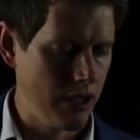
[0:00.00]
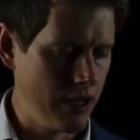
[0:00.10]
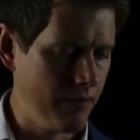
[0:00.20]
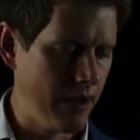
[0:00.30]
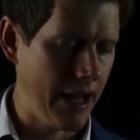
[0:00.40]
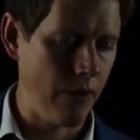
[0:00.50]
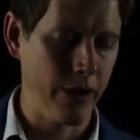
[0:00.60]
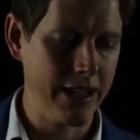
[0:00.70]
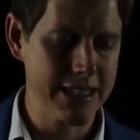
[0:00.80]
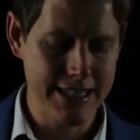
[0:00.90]
And
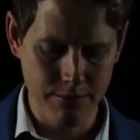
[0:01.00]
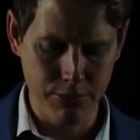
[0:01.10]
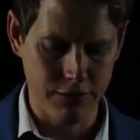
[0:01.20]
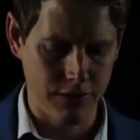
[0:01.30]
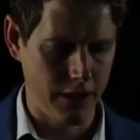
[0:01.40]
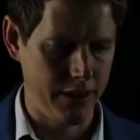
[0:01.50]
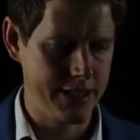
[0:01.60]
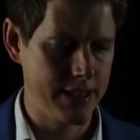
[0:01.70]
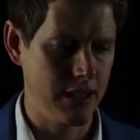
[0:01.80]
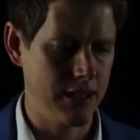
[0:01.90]
we can simplify
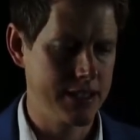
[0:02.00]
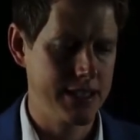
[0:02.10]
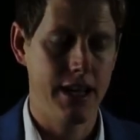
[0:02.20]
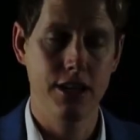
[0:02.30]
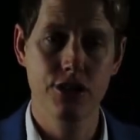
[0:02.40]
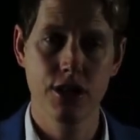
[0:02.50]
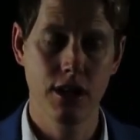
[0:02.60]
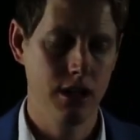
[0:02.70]
this last stage.